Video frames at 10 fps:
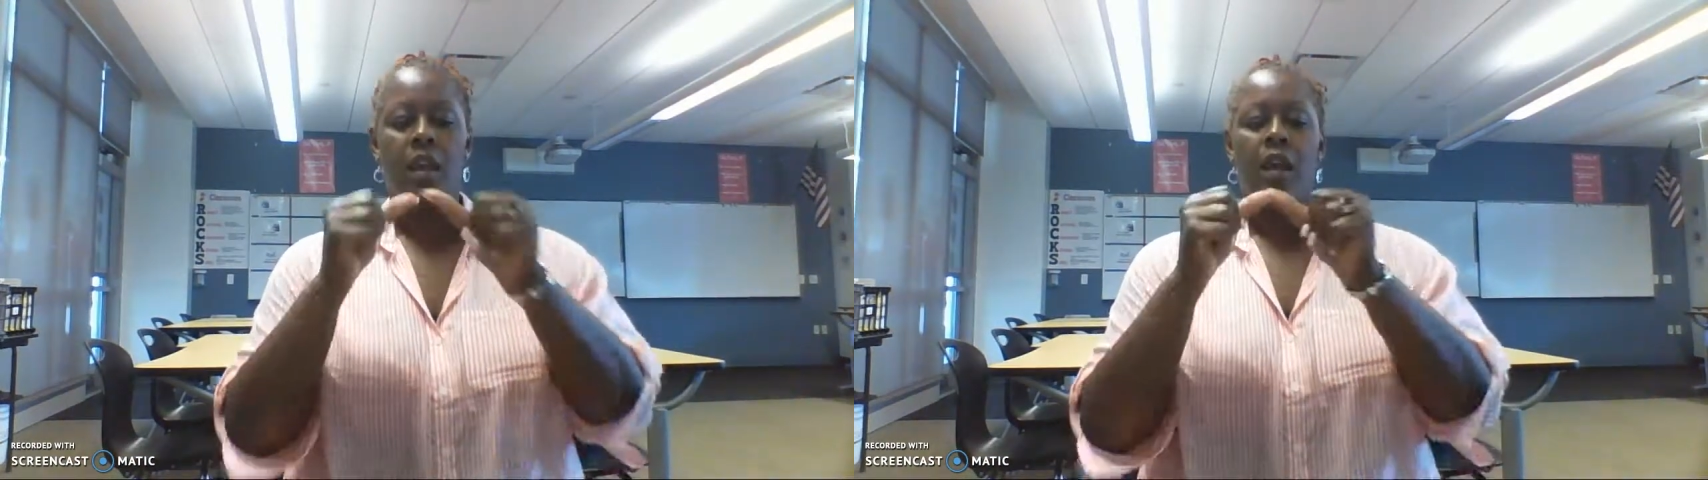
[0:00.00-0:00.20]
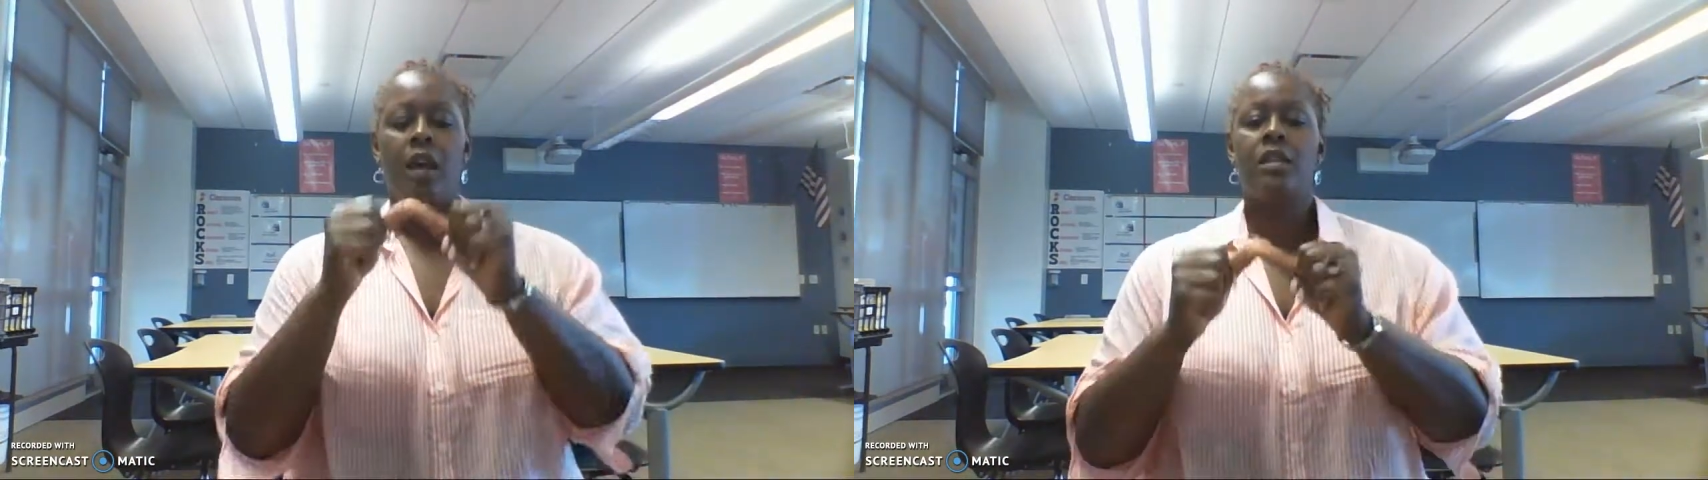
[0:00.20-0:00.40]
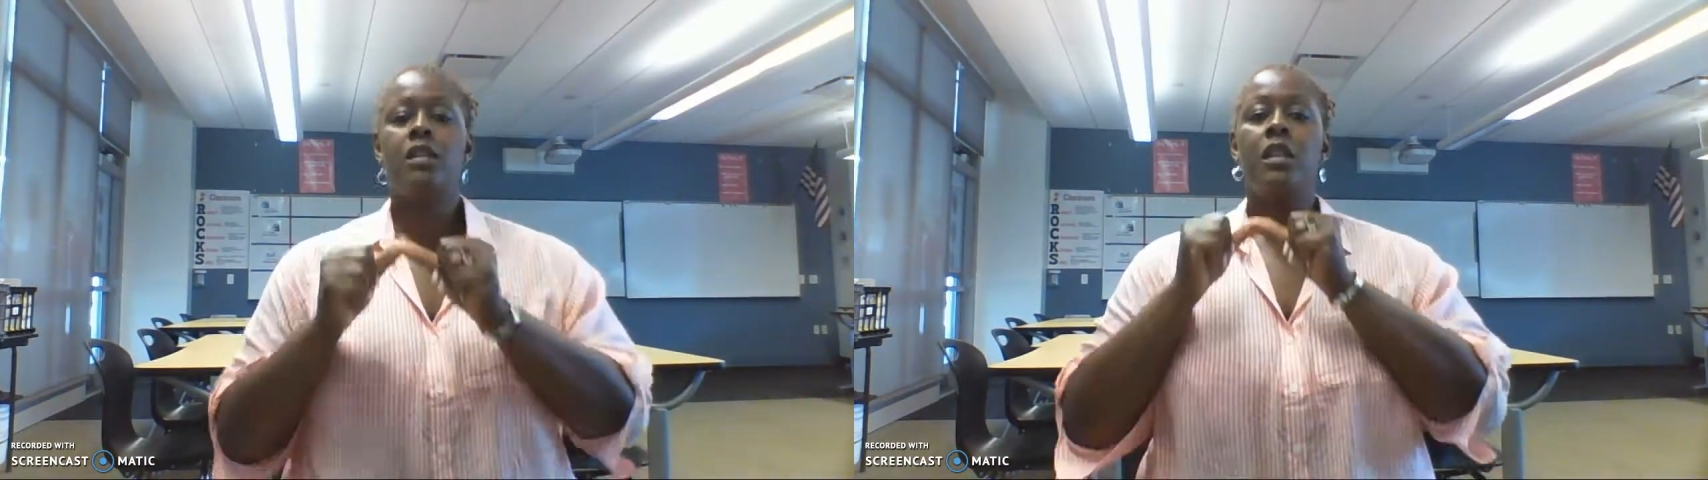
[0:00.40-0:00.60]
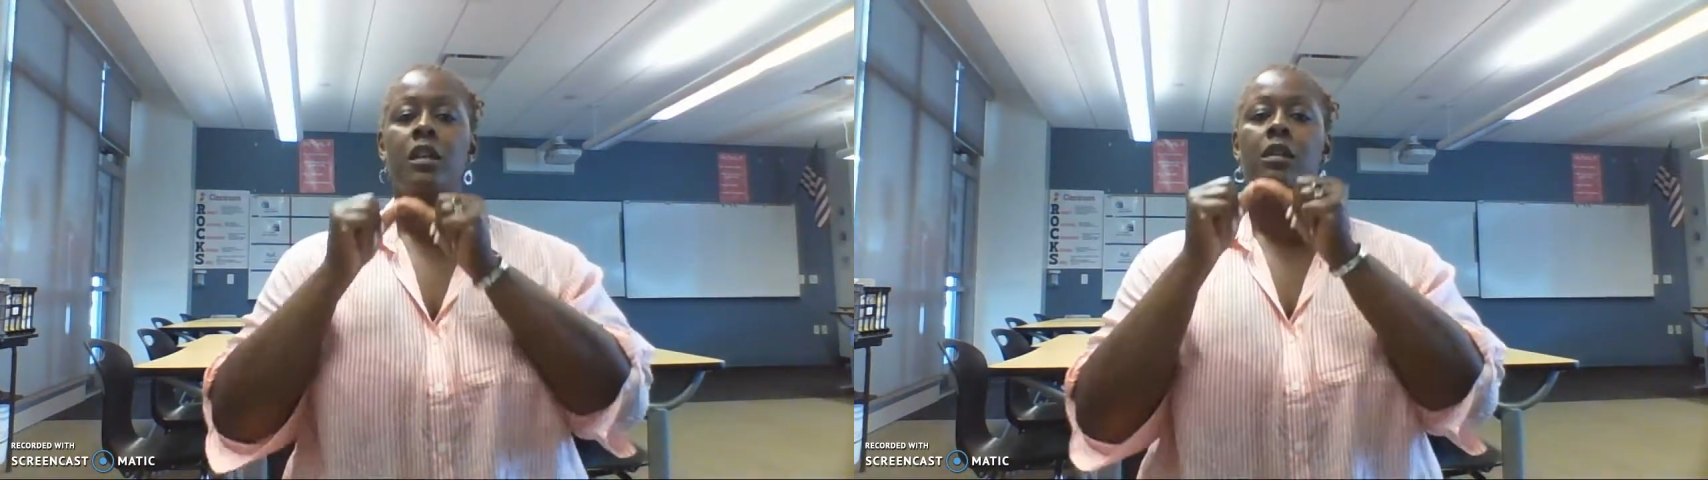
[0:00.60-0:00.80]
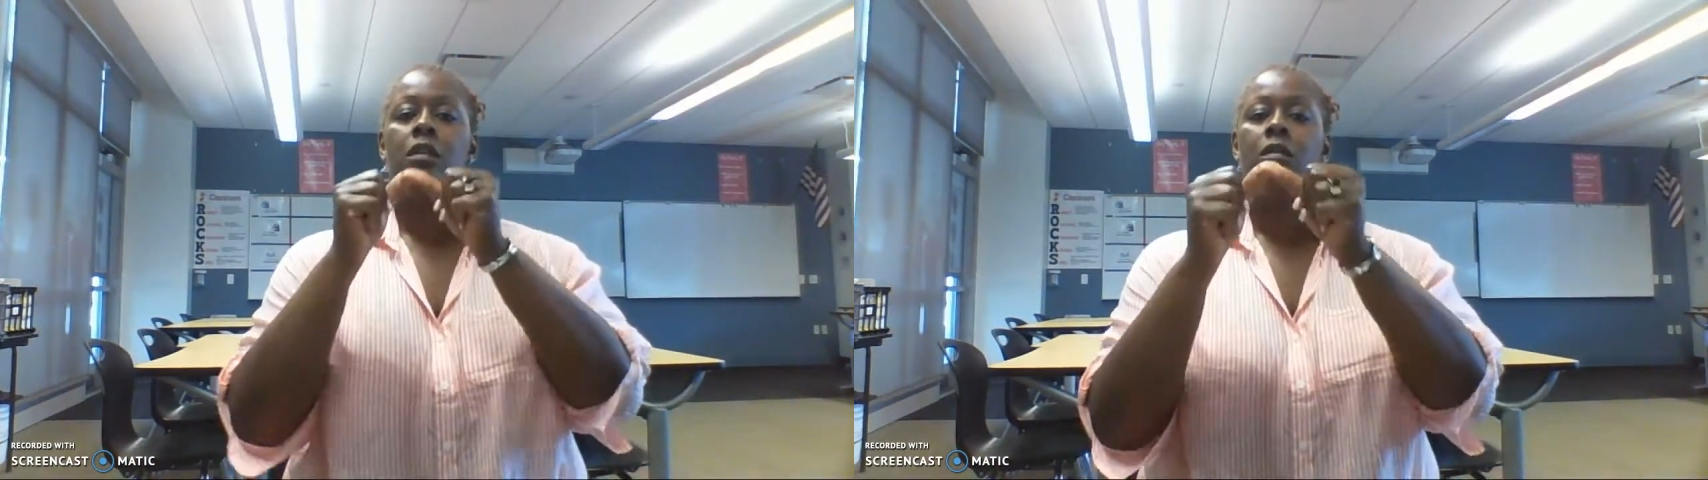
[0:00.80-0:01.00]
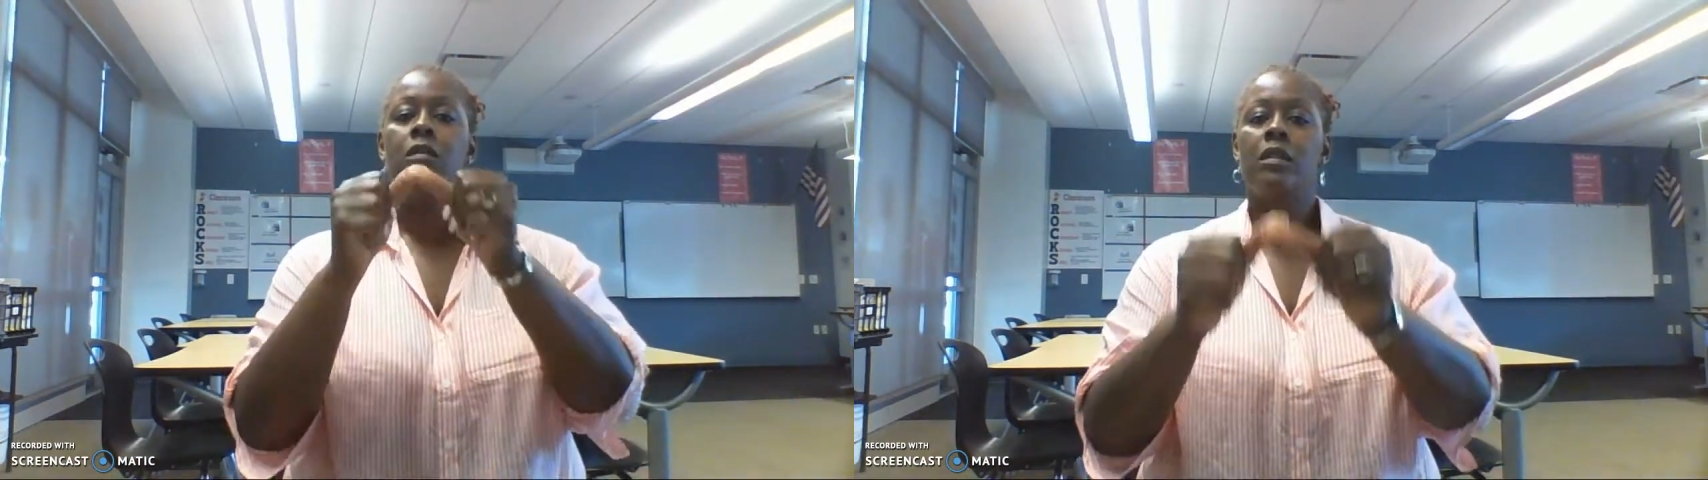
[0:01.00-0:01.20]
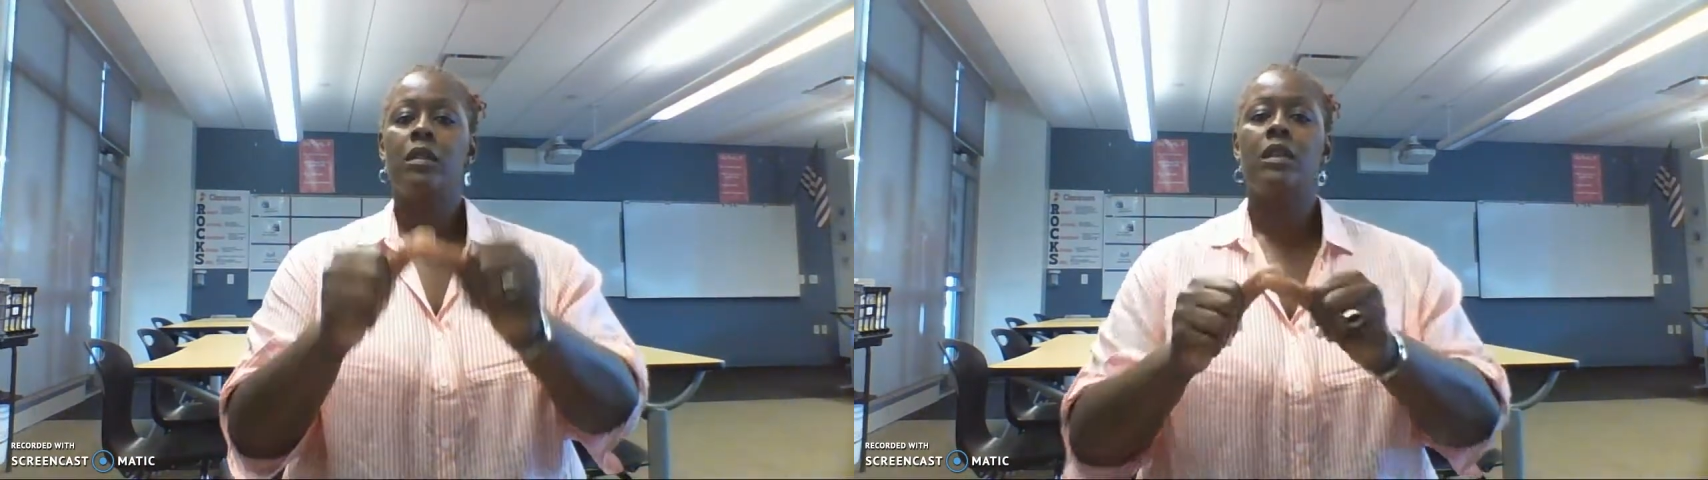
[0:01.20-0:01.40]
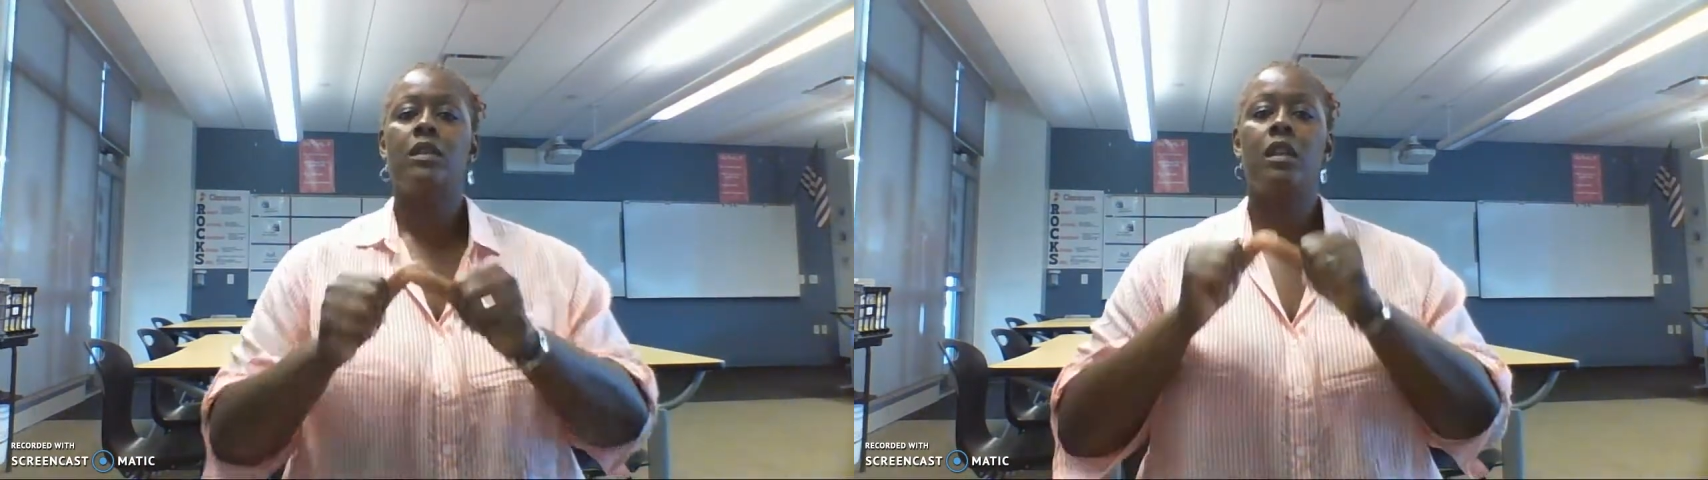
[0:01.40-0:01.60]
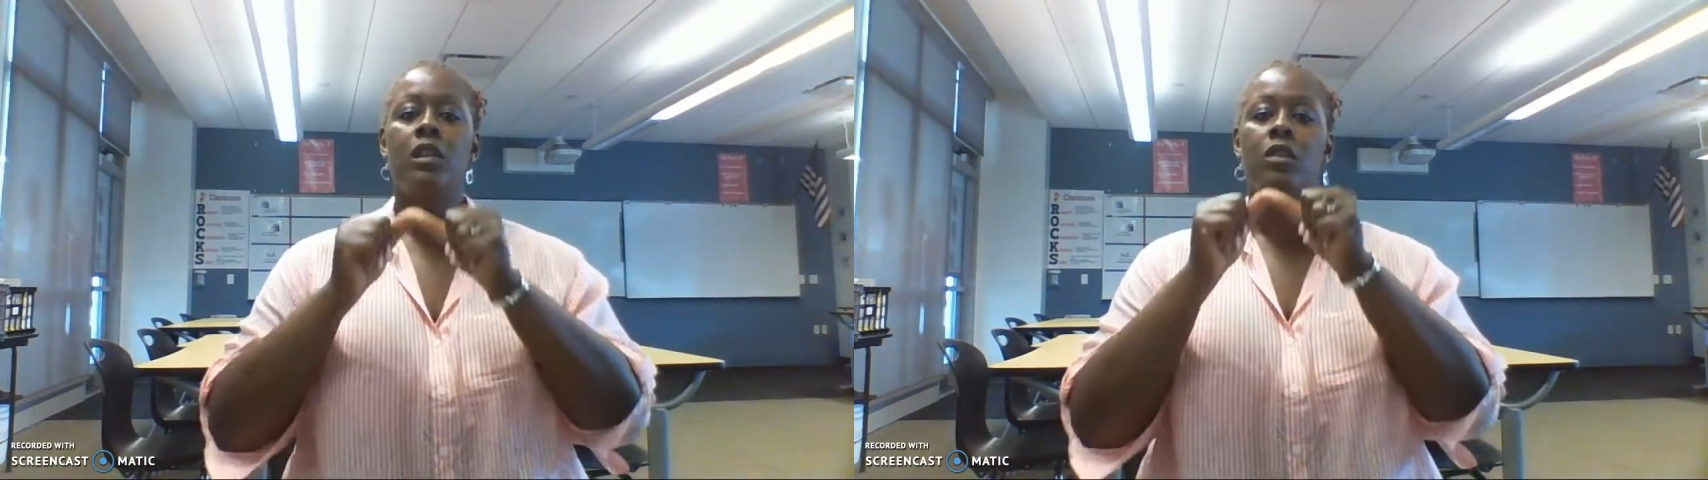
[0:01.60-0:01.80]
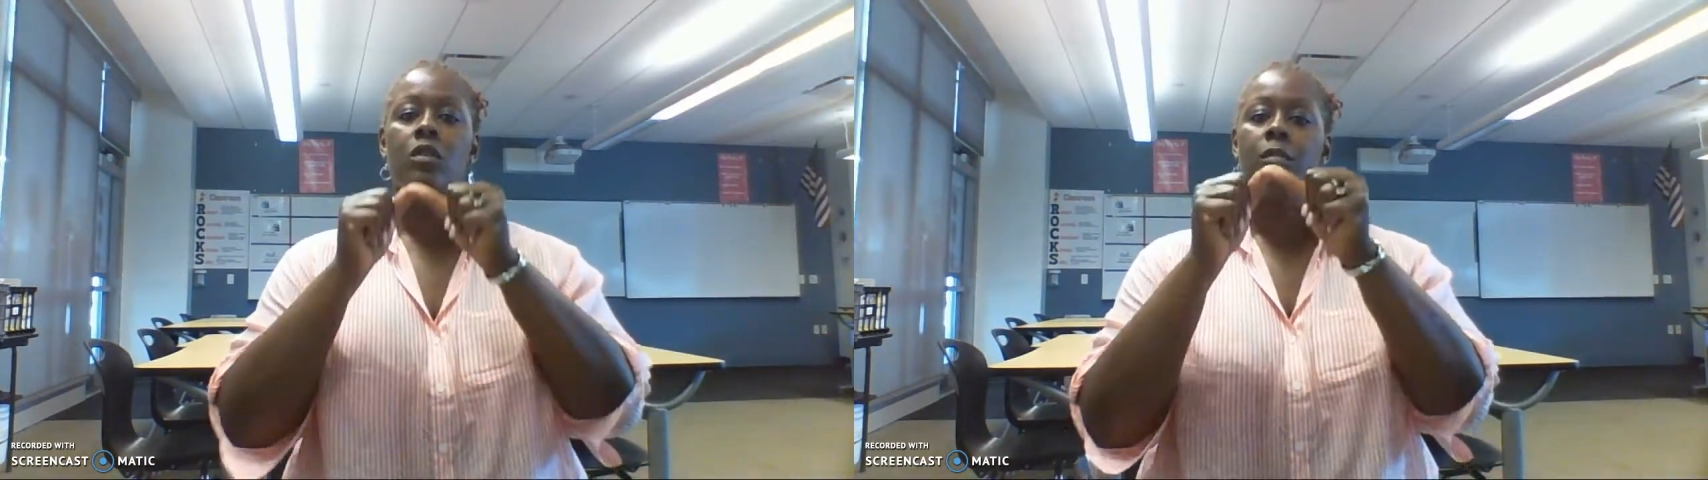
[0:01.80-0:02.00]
Until, continue,